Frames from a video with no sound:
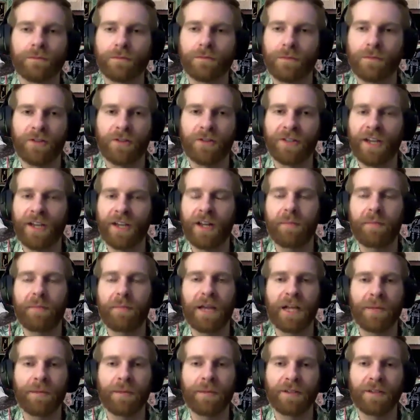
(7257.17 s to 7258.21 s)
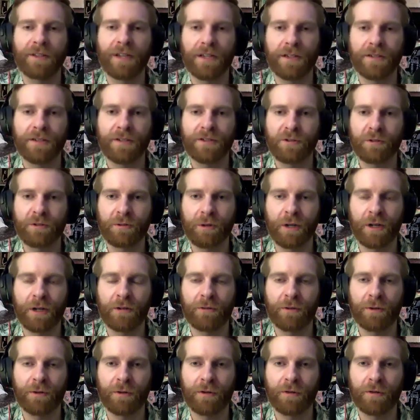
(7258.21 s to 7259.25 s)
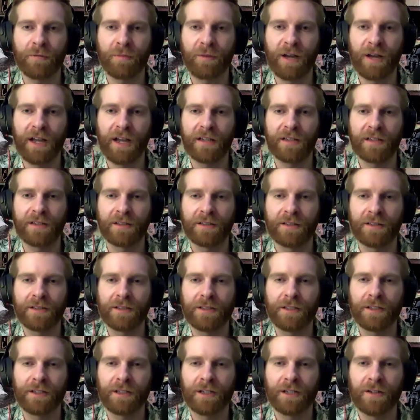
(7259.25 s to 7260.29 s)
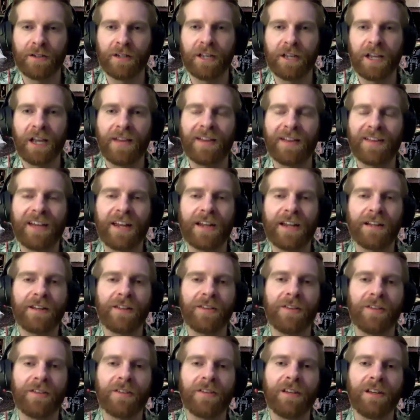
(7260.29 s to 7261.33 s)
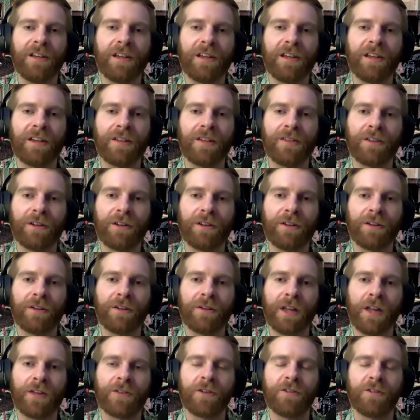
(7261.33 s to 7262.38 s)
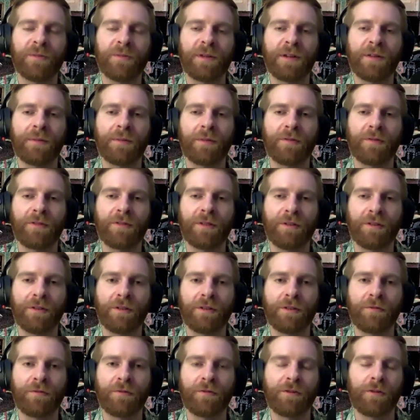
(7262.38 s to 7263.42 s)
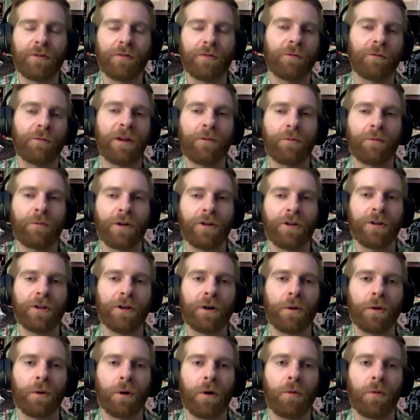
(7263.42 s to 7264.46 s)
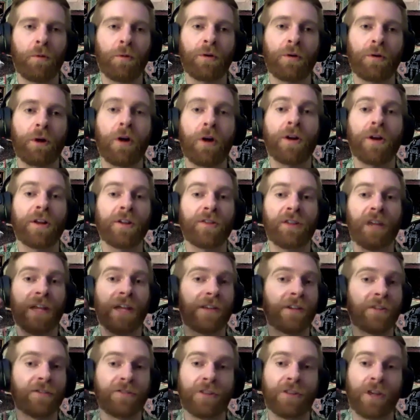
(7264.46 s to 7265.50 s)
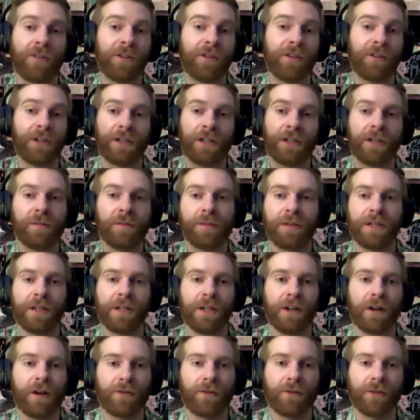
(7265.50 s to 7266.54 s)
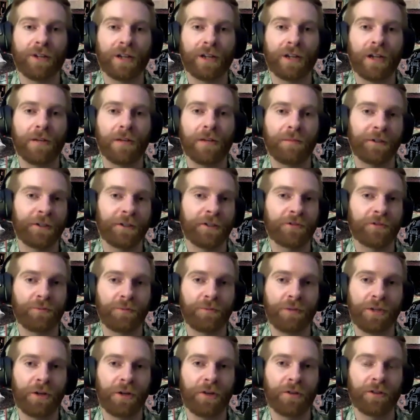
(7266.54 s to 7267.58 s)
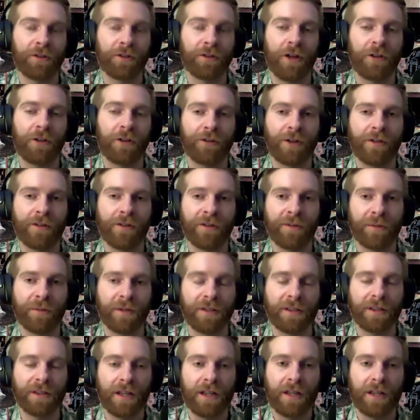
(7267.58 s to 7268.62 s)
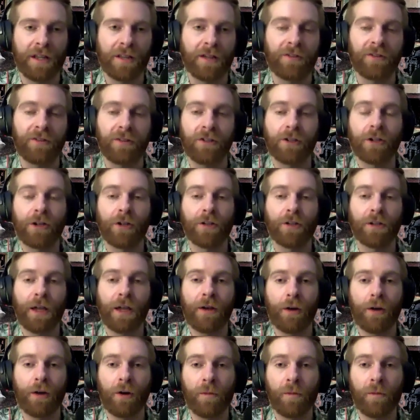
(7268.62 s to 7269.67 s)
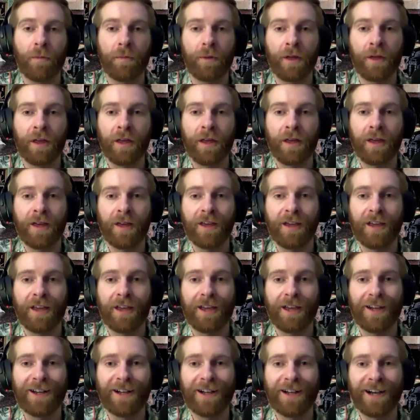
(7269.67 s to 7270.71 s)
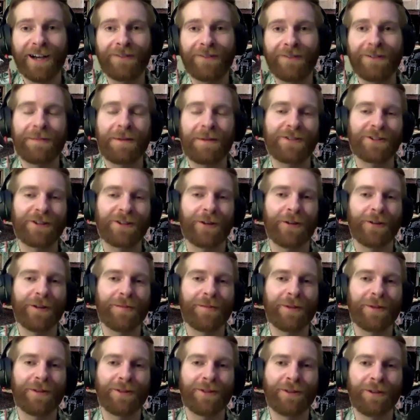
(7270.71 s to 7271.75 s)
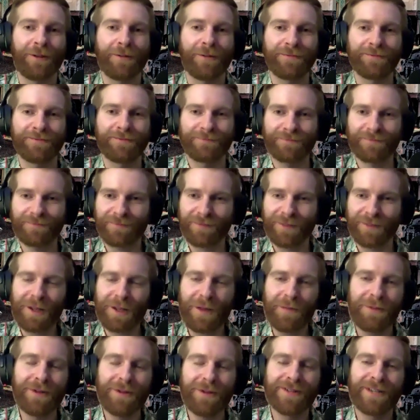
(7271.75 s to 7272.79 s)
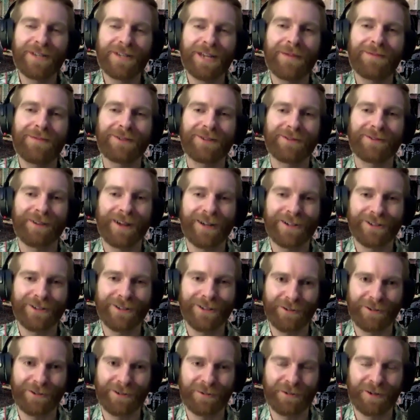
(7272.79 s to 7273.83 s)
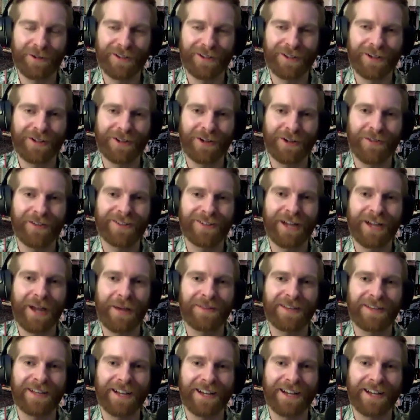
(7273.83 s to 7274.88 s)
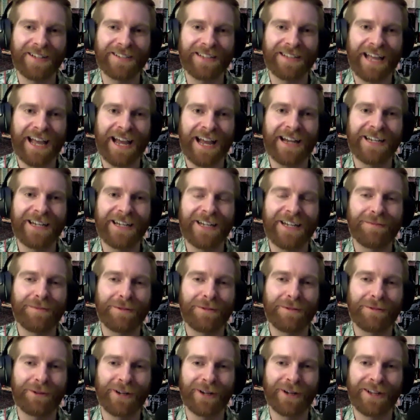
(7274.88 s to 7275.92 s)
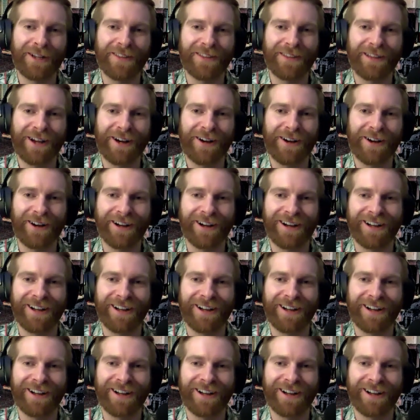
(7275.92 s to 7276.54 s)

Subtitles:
No, she had impeccable taste. She wouldn't want it ruined by, and that's kind of conceding too. As soon as you put up the fake go, oh, we're already saying there's nothing going to be here ever again because, it's lost forever, but they still hold out hope. And I didn't mention earlier, but the museum director who was working there during the time of the heist hadn't even been working there